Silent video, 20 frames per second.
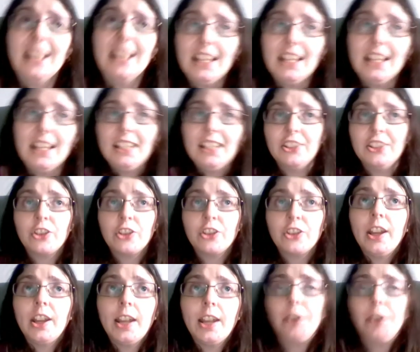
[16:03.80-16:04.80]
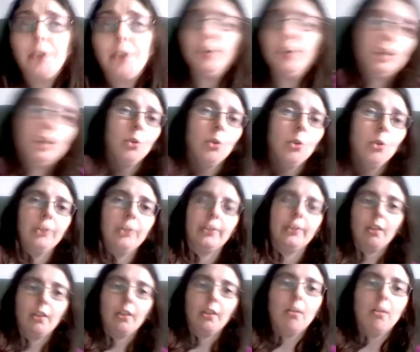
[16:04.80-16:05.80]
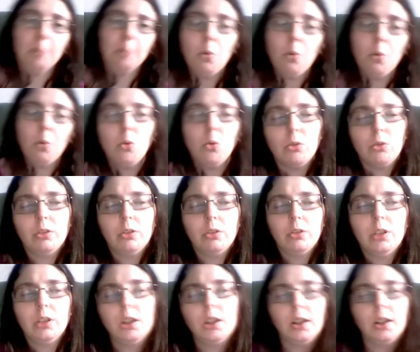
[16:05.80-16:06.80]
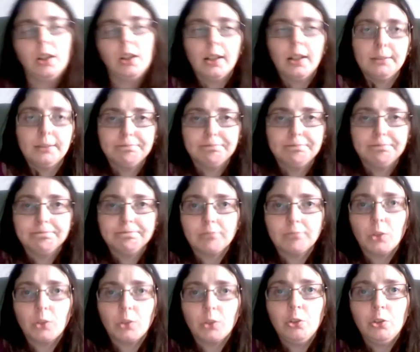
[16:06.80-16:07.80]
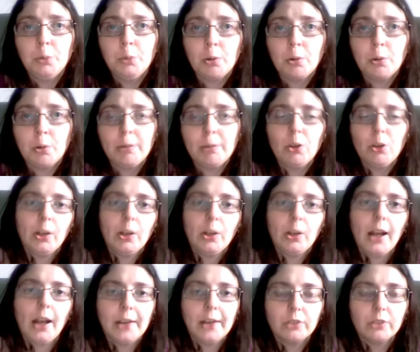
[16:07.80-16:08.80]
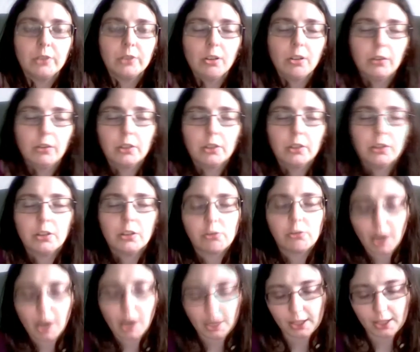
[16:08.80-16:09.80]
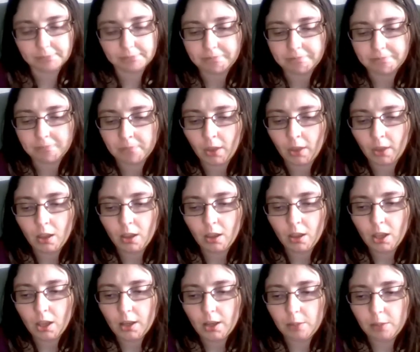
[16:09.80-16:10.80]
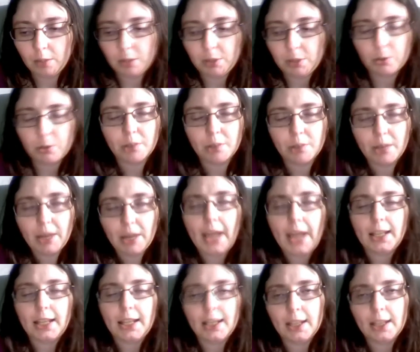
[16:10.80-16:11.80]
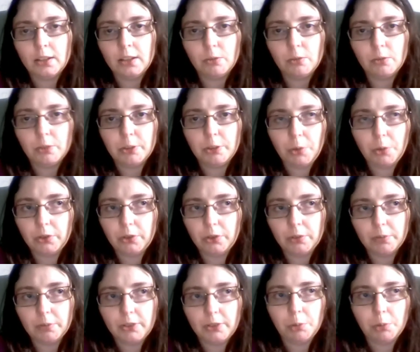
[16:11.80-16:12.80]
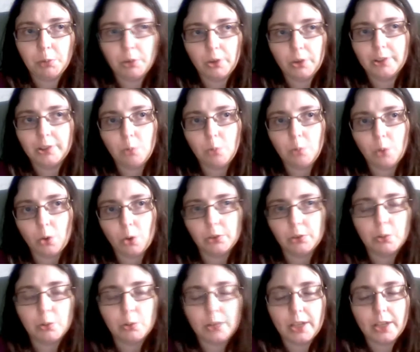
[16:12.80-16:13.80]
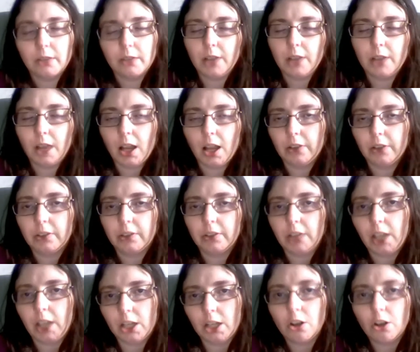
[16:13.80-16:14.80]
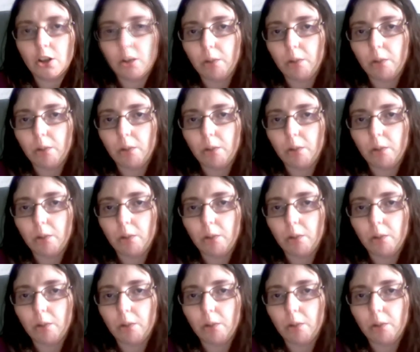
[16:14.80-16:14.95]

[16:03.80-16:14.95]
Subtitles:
Australian currency, of course, it's a lot more. You'd be able to be looking at $100 here in Australia. And people complaining, and the response from this person was, well, get off your asses and get a job.